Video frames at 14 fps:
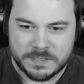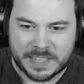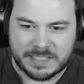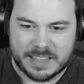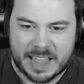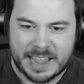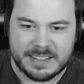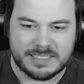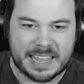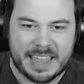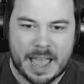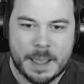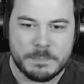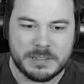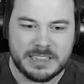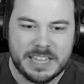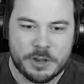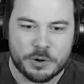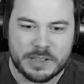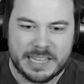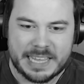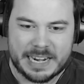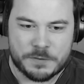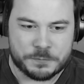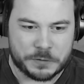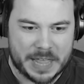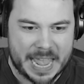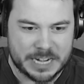Like I like I'm literally getting
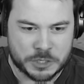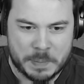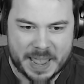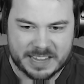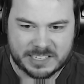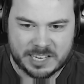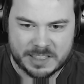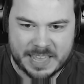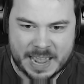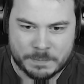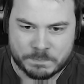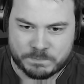flashbacks of that